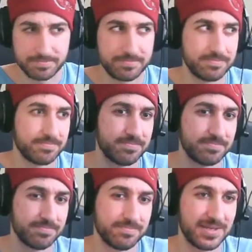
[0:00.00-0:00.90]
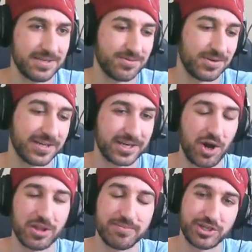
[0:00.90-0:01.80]
Me and my elite. Really
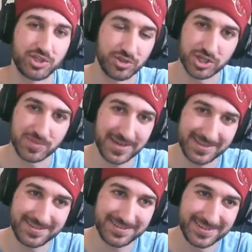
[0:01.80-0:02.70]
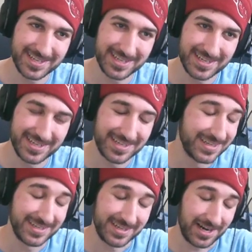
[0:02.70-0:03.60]
called him a Junior's mint?
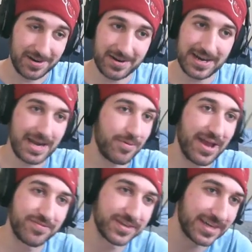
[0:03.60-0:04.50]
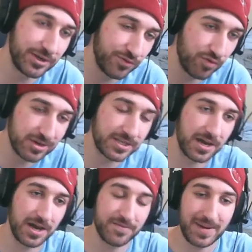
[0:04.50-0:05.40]
All right, now we have the Ginyu Force
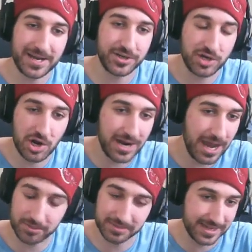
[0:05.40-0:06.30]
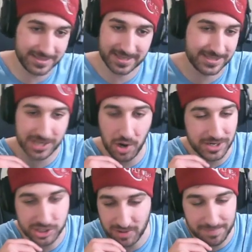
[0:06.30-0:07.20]
uh, by Nerd Out. Let's let's go
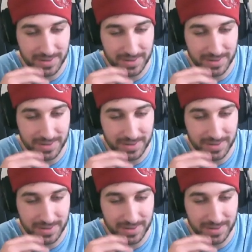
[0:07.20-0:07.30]
into it.